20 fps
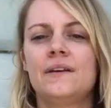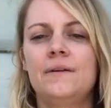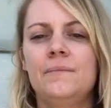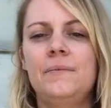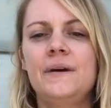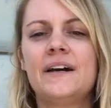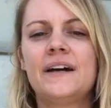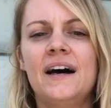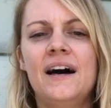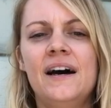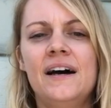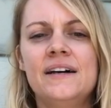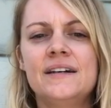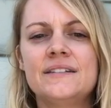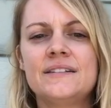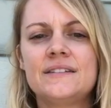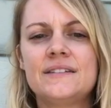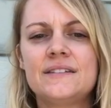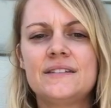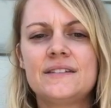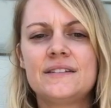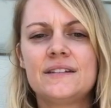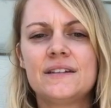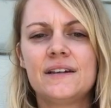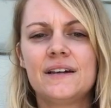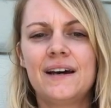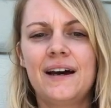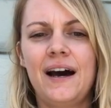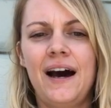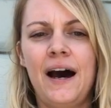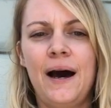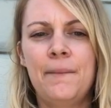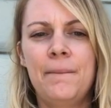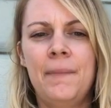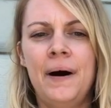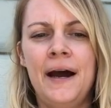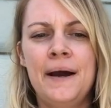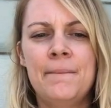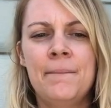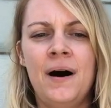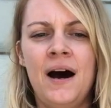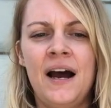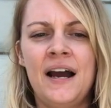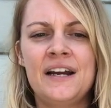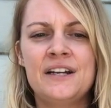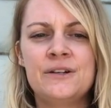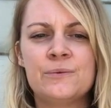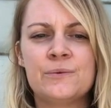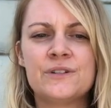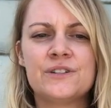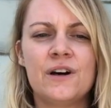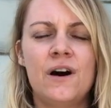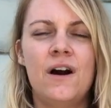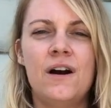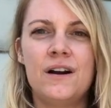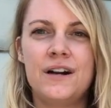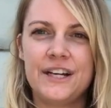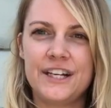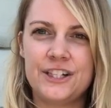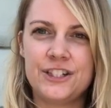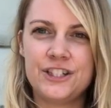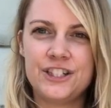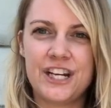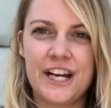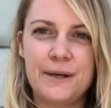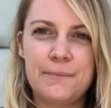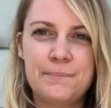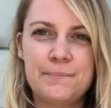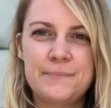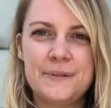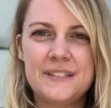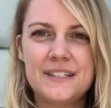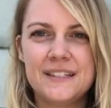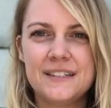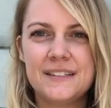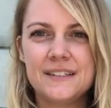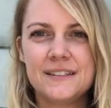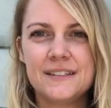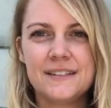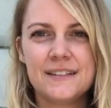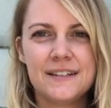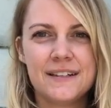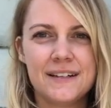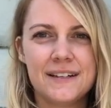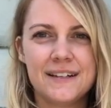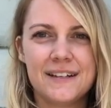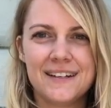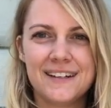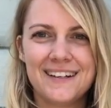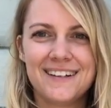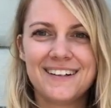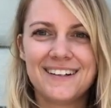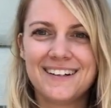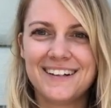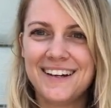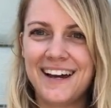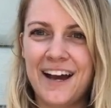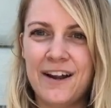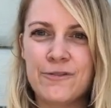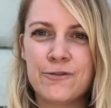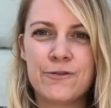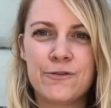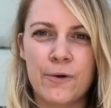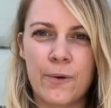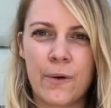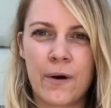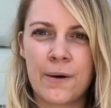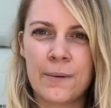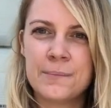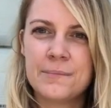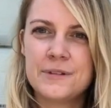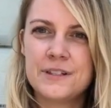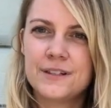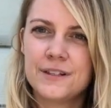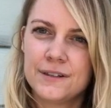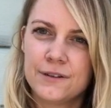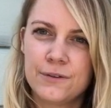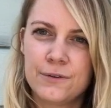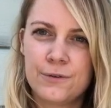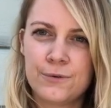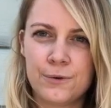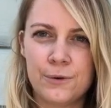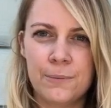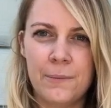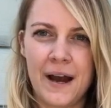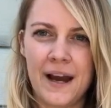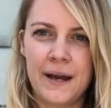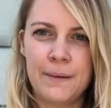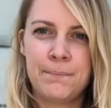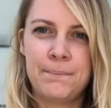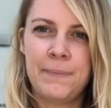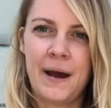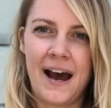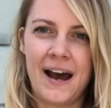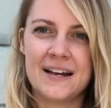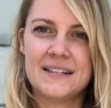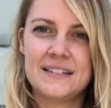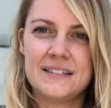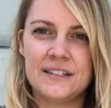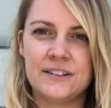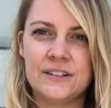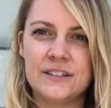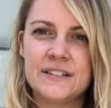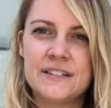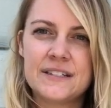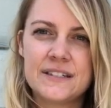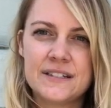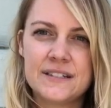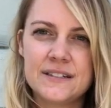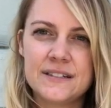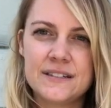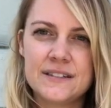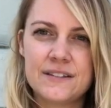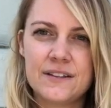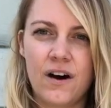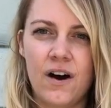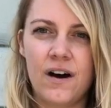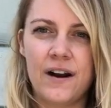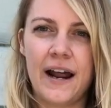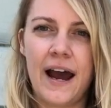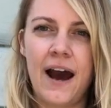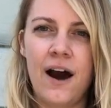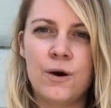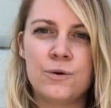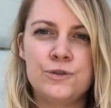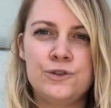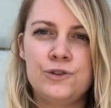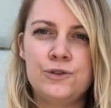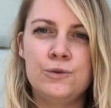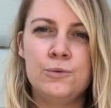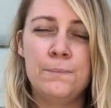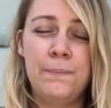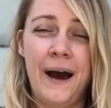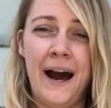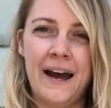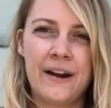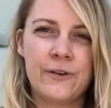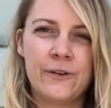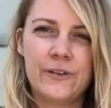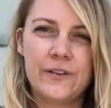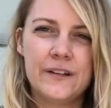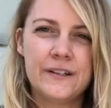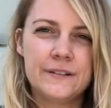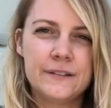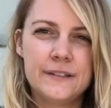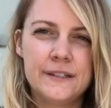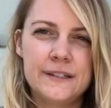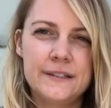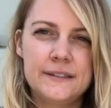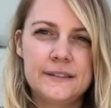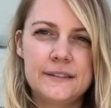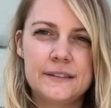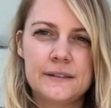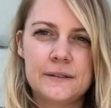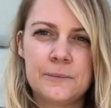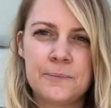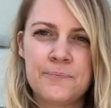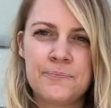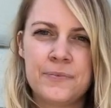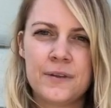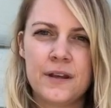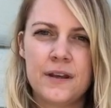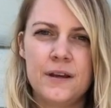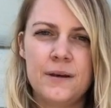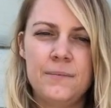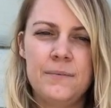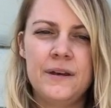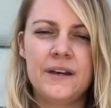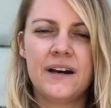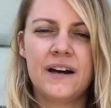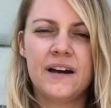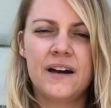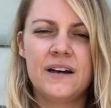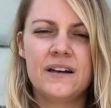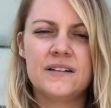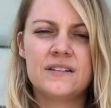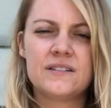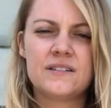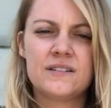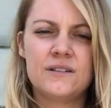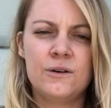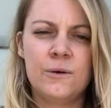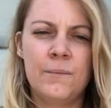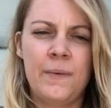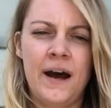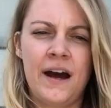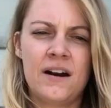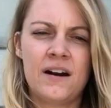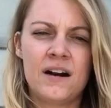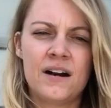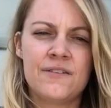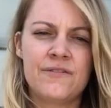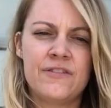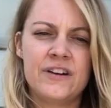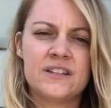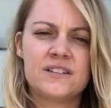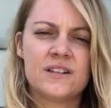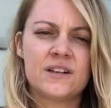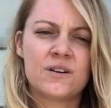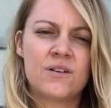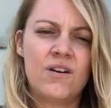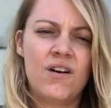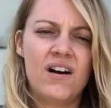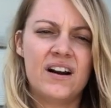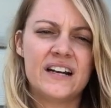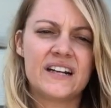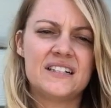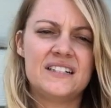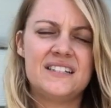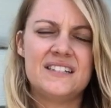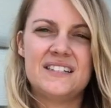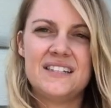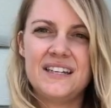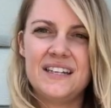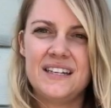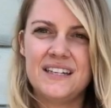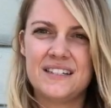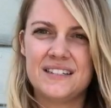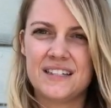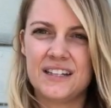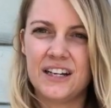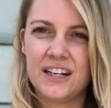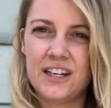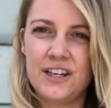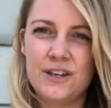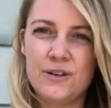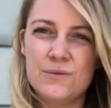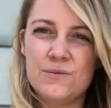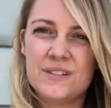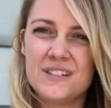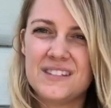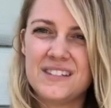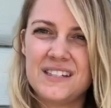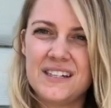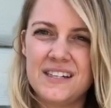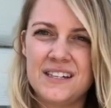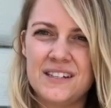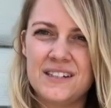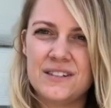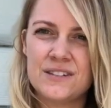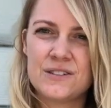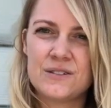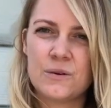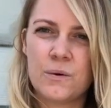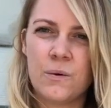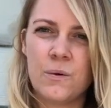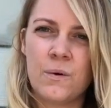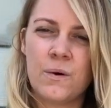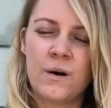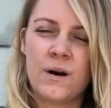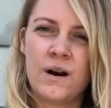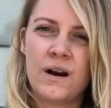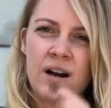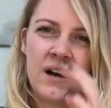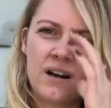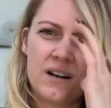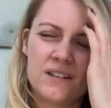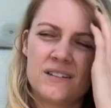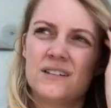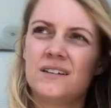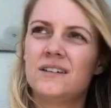because my mind was already shaped and formed through my past illnesses on how to battle illness. Because no matter if it's a chronic disease, an acute disease, or